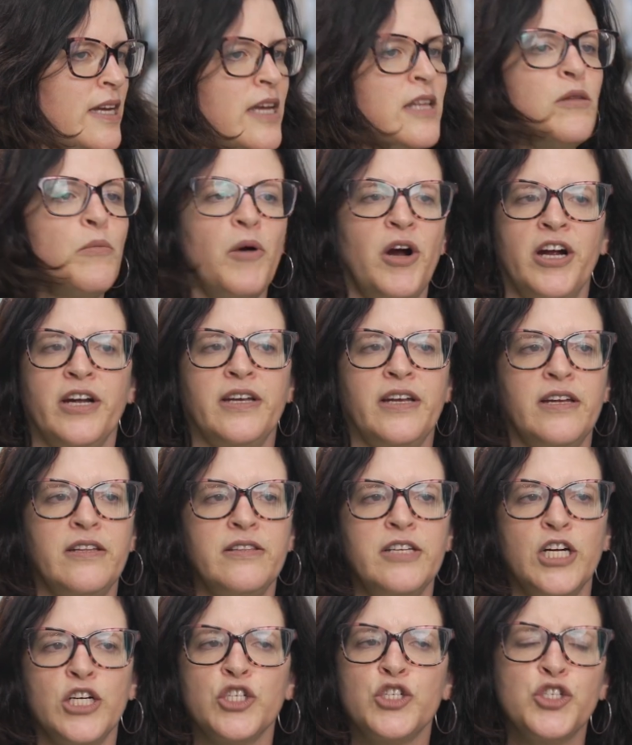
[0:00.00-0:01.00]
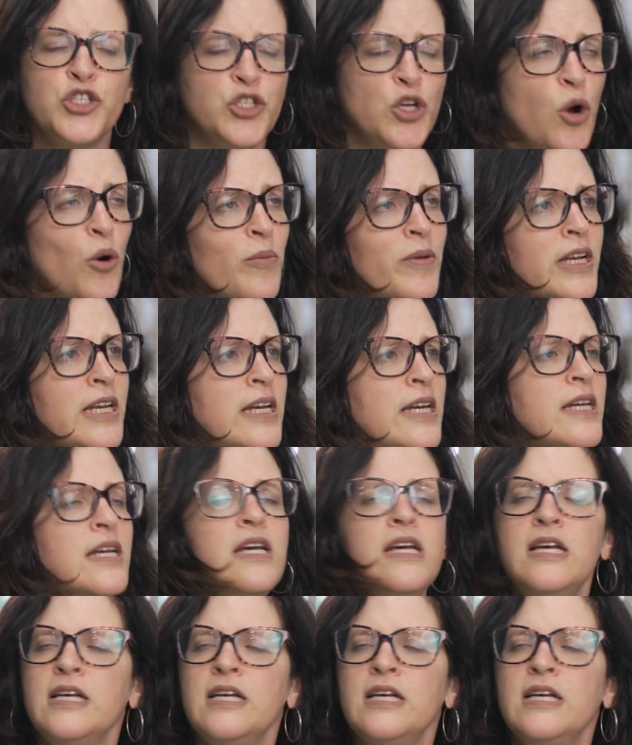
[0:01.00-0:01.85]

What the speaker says: in the market. There are so many